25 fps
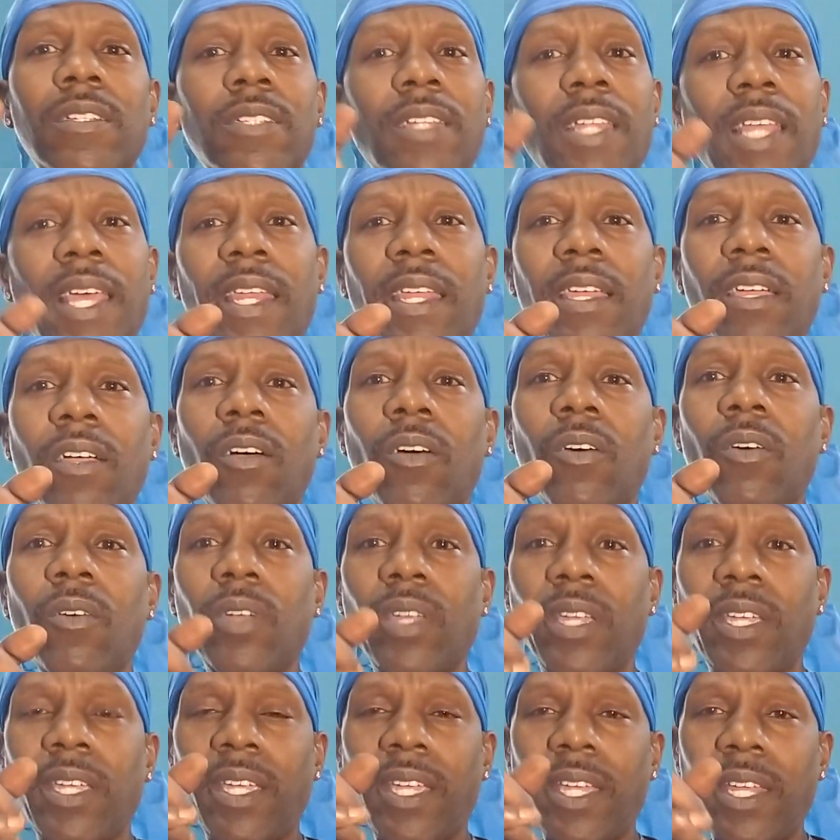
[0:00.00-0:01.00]
Let it
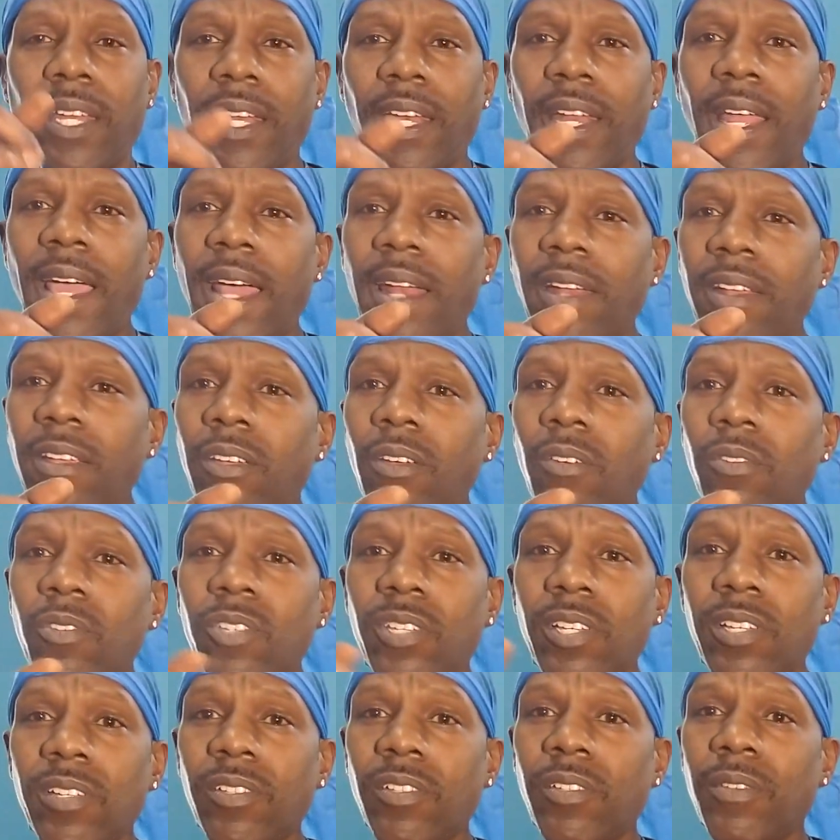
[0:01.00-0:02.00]
go. Get it out of your
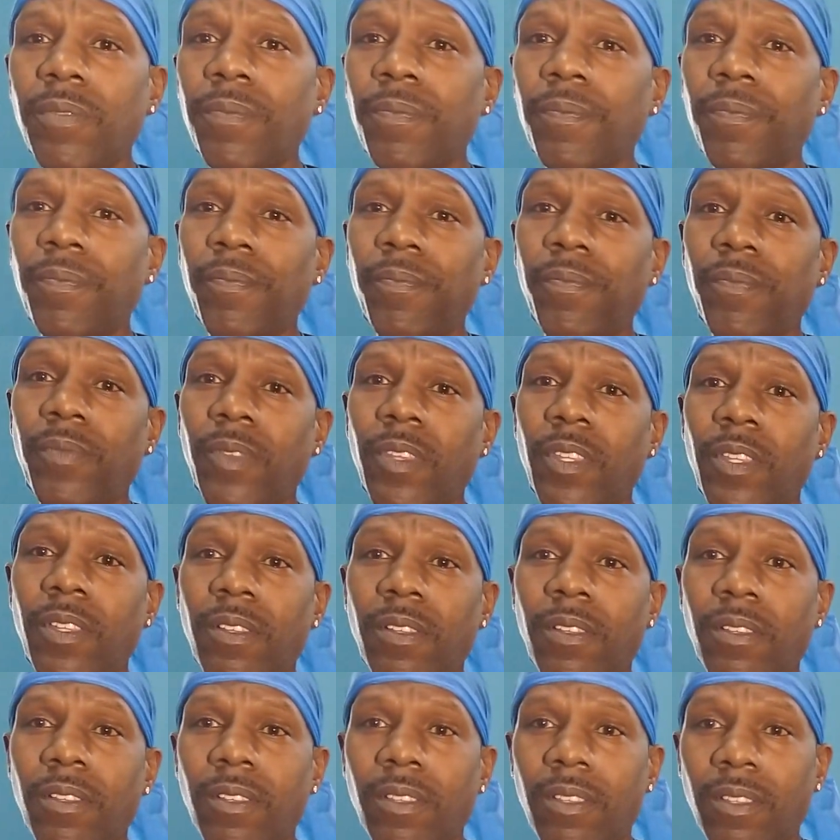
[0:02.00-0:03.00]
system.
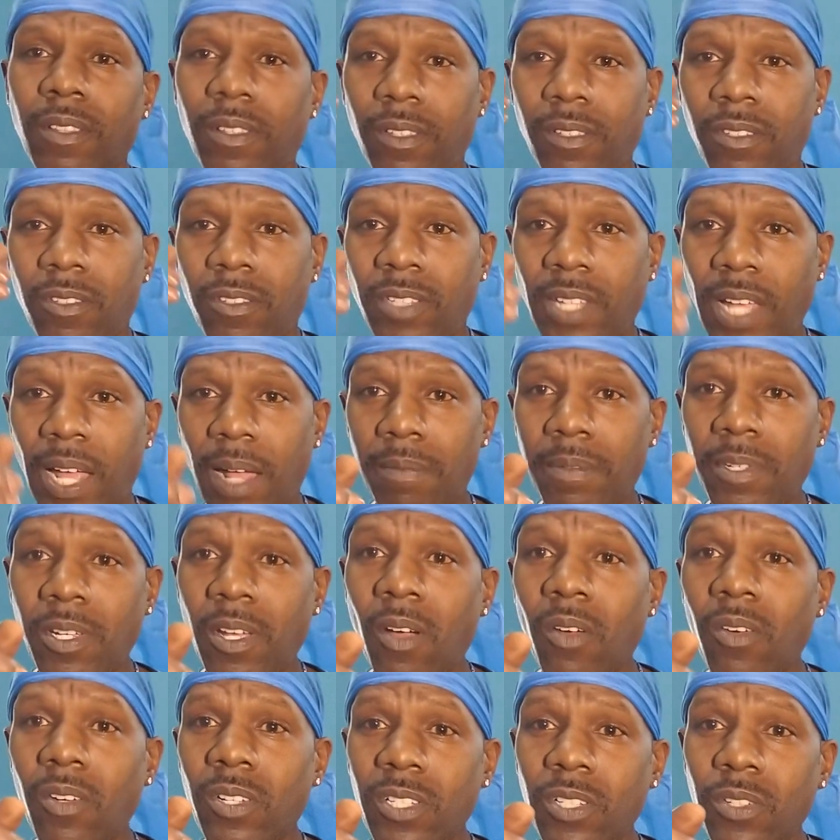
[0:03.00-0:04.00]
Stop
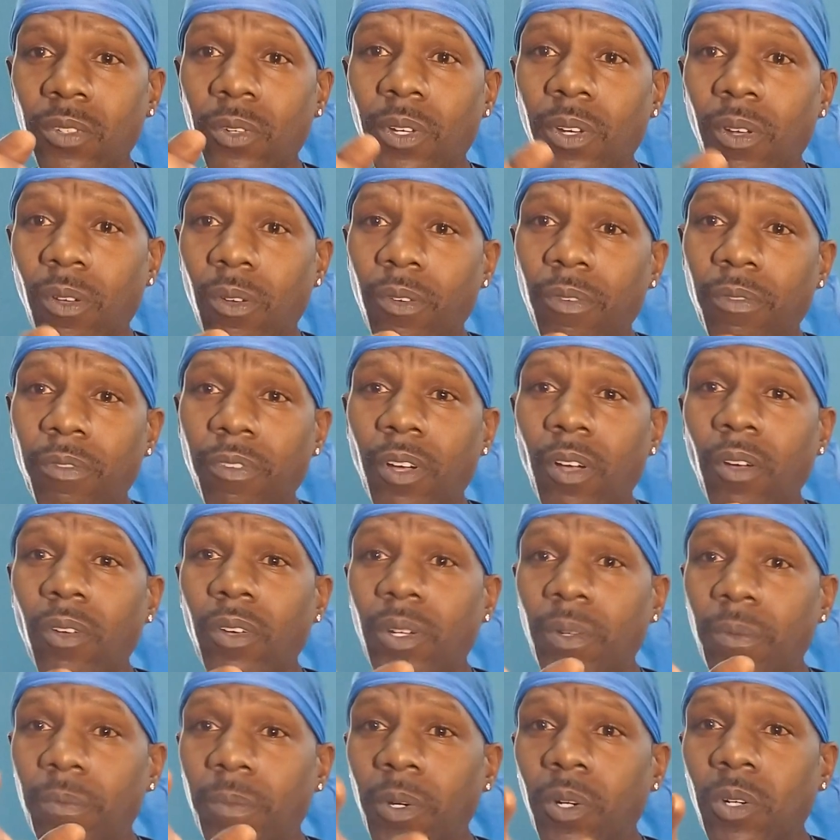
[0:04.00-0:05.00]
talking to it on the
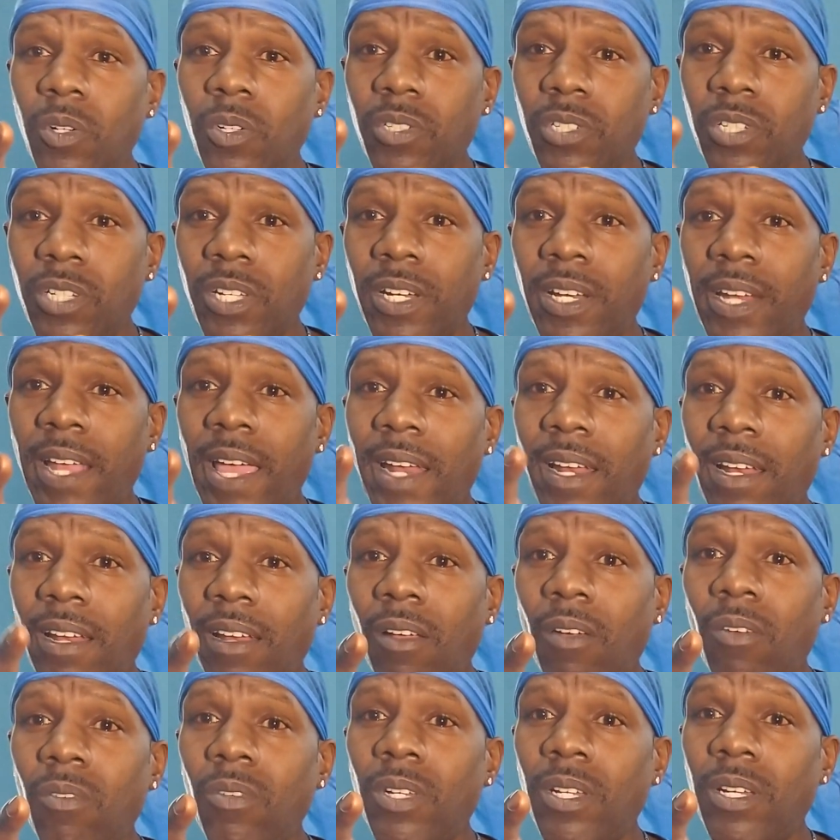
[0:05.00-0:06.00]
phone and bullshitting out of
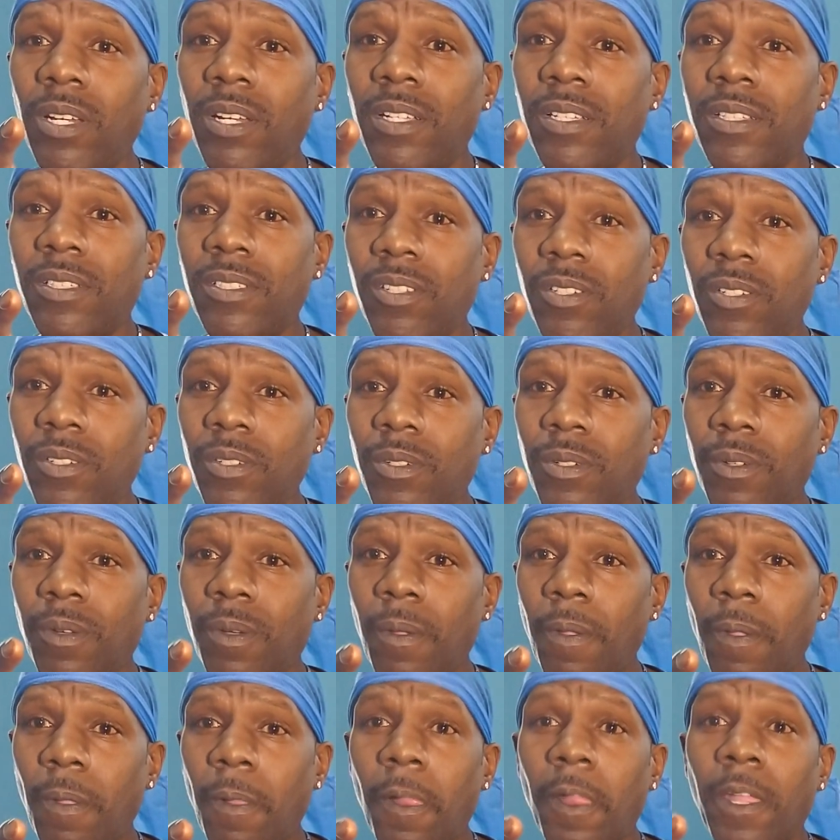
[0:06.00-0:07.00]
loneliness, too.
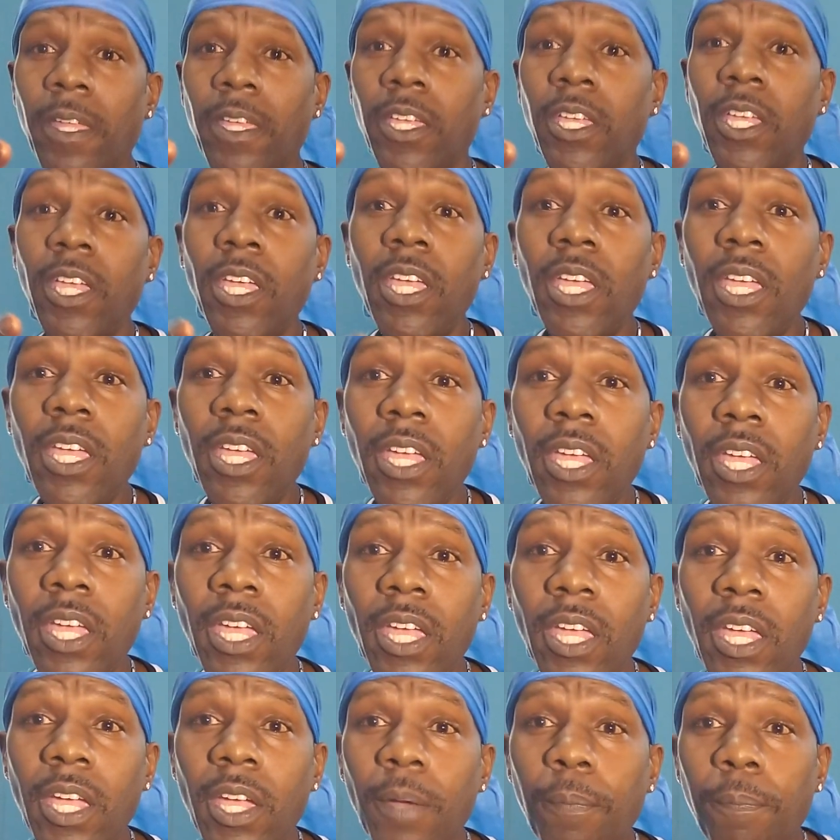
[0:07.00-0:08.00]

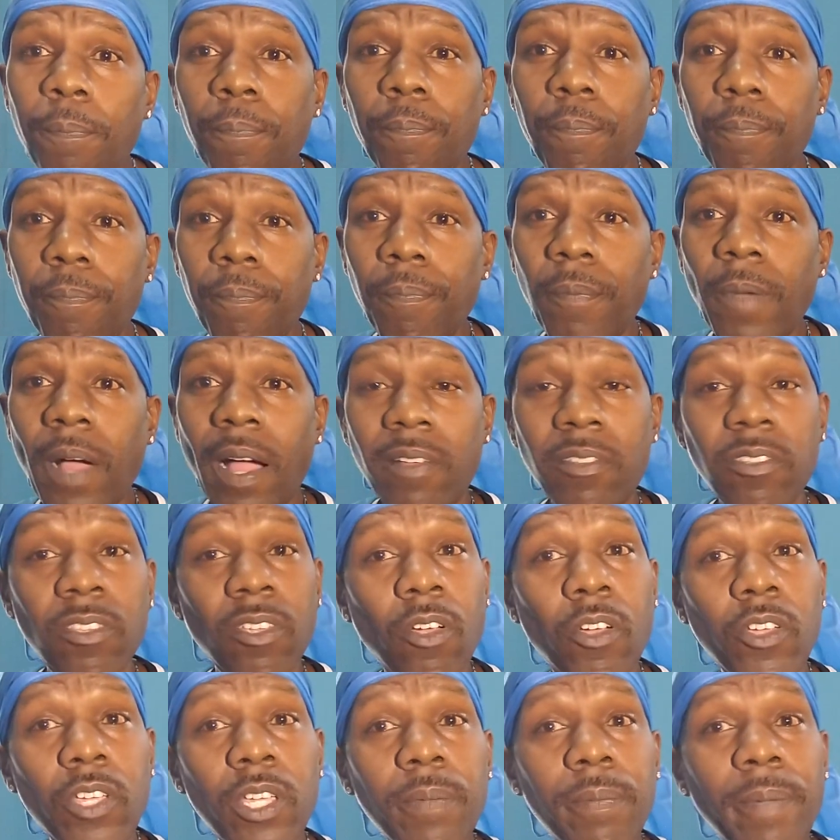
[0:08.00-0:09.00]
Yep, yeah, I
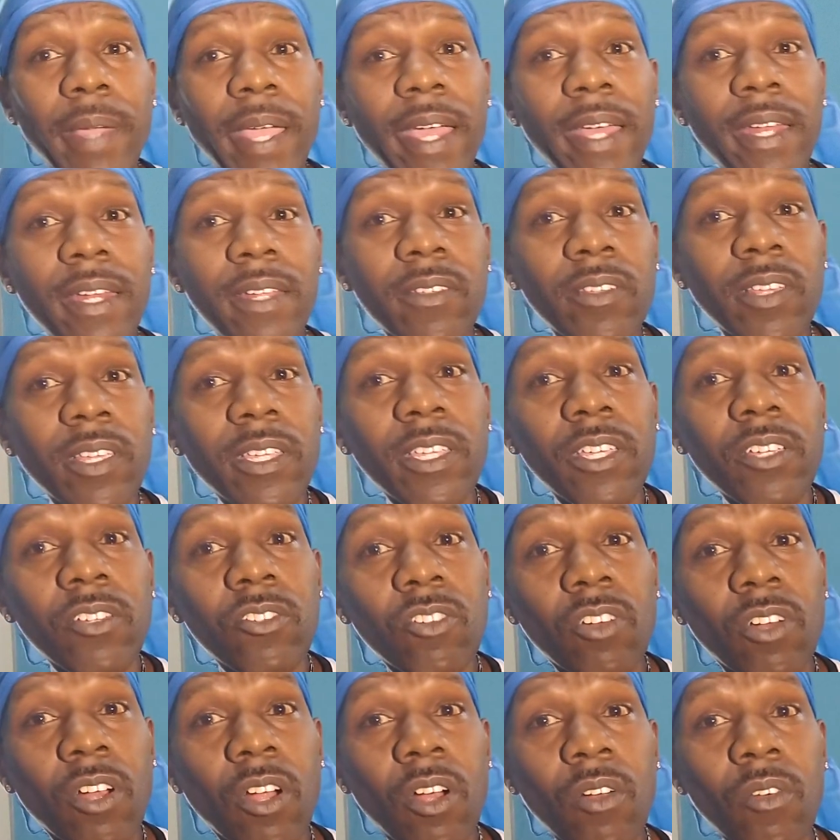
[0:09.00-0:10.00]
saw your panties and your
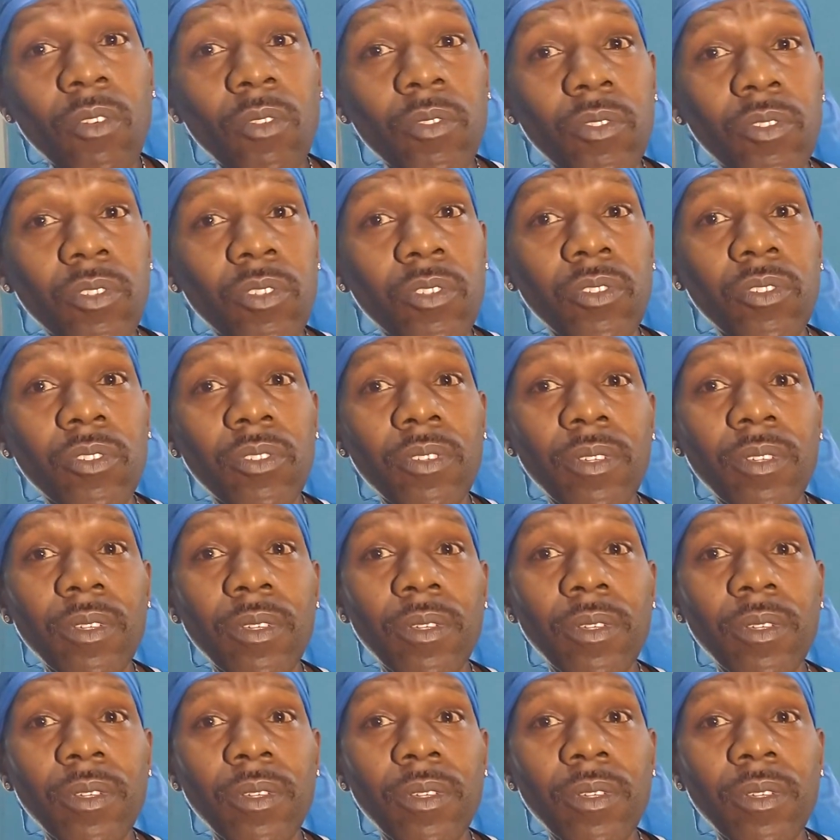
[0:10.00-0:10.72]
drawers.